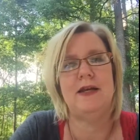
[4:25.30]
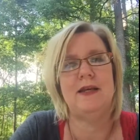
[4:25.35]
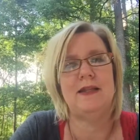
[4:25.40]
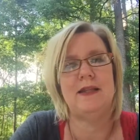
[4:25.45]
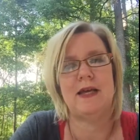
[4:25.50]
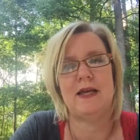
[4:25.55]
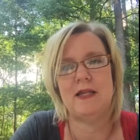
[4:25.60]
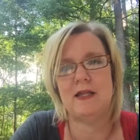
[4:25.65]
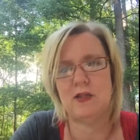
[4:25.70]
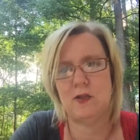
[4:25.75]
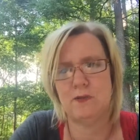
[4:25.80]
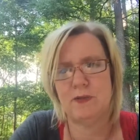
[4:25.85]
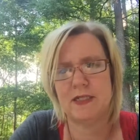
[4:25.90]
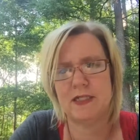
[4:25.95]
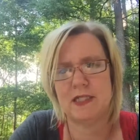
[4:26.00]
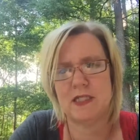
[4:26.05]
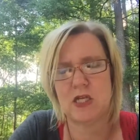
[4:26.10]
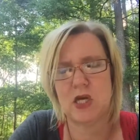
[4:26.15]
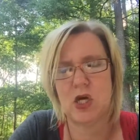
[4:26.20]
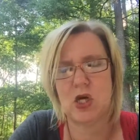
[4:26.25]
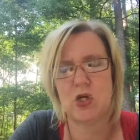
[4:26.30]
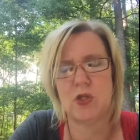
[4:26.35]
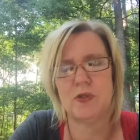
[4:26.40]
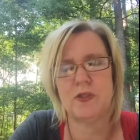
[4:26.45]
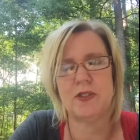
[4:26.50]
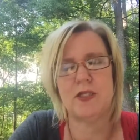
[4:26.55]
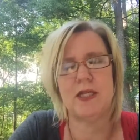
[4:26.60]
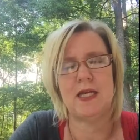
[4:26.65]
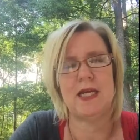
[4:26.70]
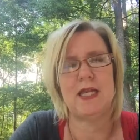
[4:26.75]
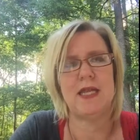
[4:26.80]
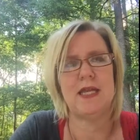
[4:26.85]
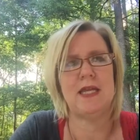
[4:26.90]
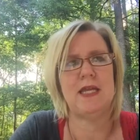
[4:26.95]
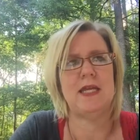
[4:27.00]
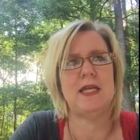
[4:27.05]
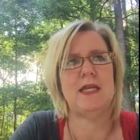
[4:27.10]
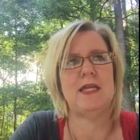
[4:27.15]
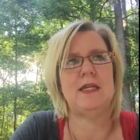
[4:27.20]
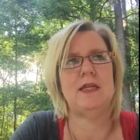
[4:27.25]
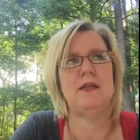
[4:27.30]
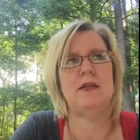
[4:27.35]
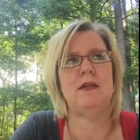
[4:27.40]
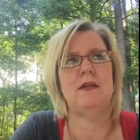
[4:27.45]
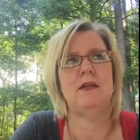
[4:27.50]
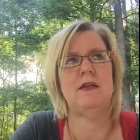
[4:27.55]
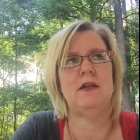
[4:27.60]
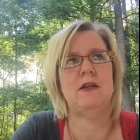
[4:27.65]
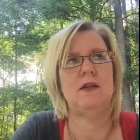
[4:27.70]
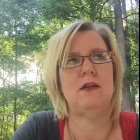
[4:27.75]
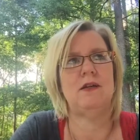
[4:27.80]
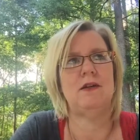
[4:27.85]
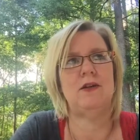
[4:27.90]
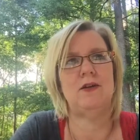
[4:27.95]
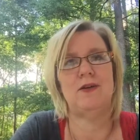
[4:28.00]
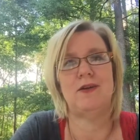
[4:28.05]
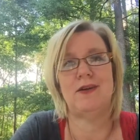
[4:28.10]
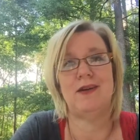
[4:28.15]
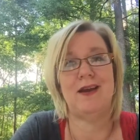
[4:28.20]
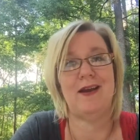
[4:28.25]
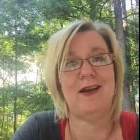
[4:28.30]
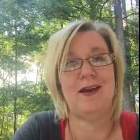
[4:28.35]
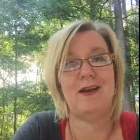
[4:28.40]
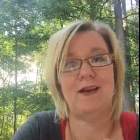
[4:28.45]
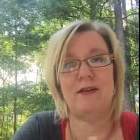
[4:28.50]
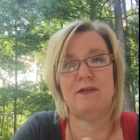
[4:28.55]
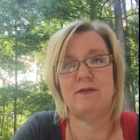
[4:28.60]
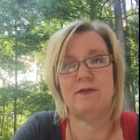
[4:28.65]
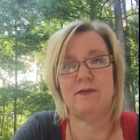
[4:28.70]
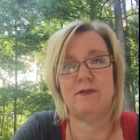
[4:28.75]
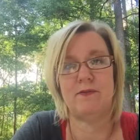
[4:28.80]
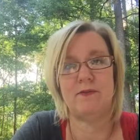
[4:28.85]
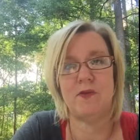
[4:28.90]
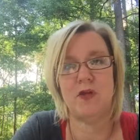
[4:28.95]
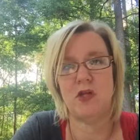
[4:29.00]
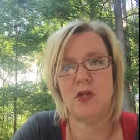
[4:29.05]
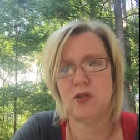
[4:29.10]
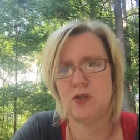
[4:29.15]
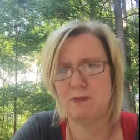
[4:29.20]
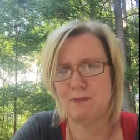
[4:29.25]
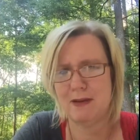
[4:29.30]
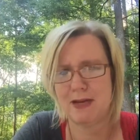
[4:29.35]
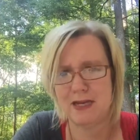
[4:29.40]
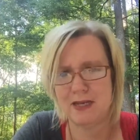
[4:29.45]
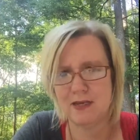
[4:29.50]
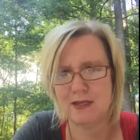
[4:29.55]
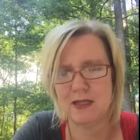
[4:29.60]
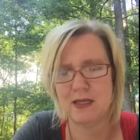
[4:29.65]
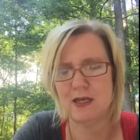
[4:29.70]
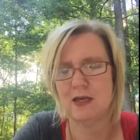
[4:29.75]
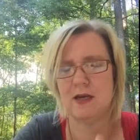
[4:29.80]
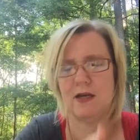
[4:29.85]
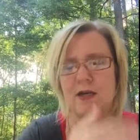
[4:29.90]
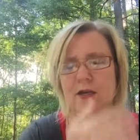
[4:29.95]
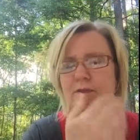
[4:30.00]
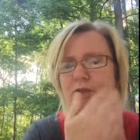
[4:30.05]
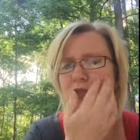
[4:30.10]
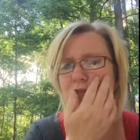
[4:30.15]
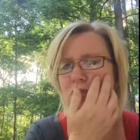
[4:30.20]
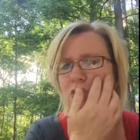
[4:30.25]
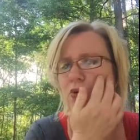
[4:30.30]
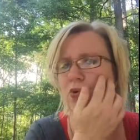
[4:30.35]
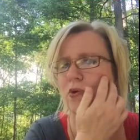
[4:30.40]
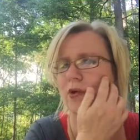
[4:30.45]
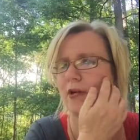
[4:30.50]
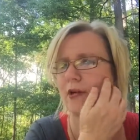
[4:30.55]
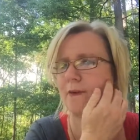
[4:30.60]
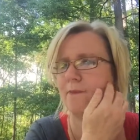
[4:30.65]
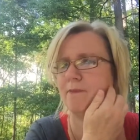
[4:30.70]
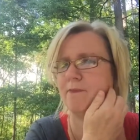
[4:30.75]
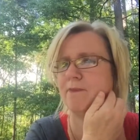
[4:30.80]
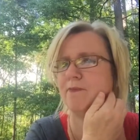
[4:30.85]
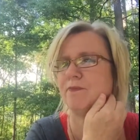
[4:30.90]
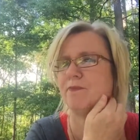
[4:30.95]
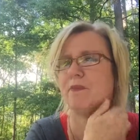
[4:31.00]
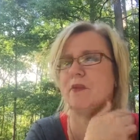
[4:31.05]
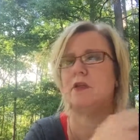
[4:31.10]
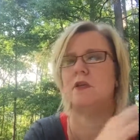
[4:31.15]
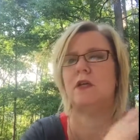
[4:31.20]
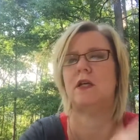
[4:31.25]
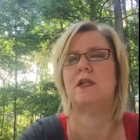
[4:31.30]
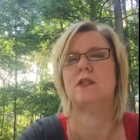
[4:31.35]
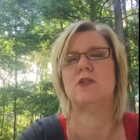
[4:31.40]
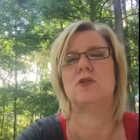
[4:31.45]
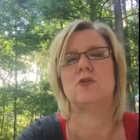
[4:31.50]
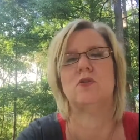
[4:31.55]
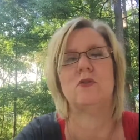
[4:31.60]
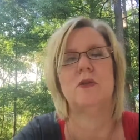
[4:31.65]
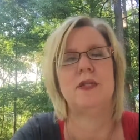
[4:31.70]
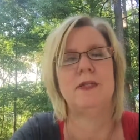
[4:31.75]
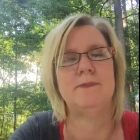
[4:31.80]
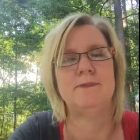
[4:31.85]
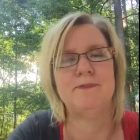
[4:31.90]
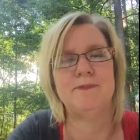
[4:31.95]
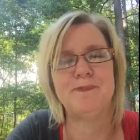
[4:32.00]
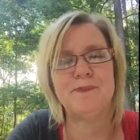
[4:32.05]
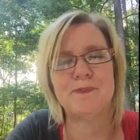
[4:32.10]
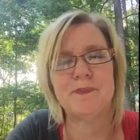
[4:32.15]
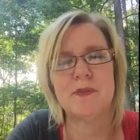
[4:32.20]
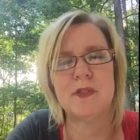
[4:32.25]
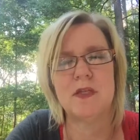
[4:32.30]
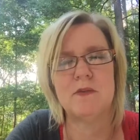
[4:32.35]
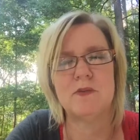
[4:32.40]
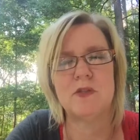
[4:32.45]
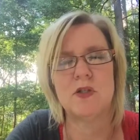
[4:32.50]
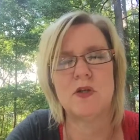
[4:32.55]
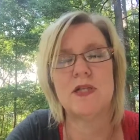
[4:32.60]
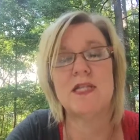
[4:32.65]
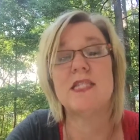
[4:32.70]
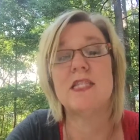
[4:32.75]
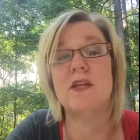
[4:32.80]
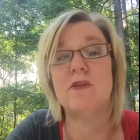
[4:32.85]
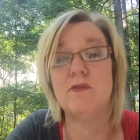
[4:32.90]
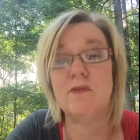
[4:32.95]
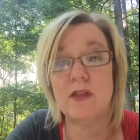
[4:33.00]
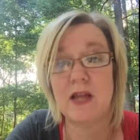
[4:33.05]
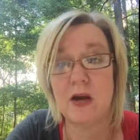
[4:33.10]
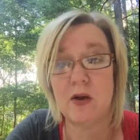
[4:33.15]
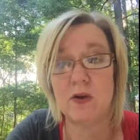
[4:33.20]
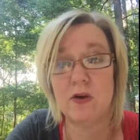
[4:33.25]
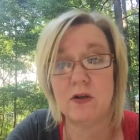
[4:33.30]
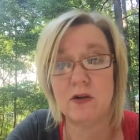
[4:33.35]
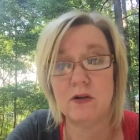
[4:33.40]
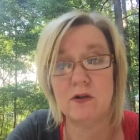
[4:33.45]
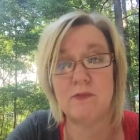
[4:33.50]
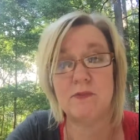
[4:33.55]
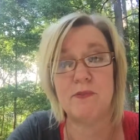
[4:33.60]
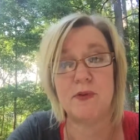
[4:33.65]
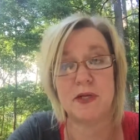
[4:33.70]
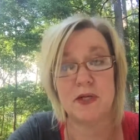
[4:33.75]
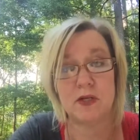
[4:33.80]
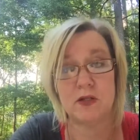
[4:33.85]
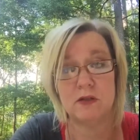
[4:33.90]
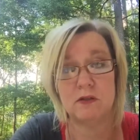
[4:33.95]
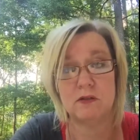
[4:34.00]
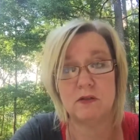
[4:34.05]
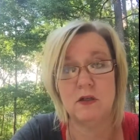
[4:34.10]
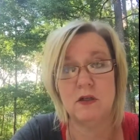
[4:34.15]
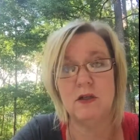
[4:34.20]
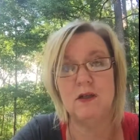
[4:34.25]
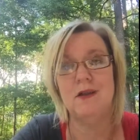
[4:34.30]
and that little bit of salt. And then you can have, you know, the pink, the um, soy, not soy, I'm sorry, sunflower butter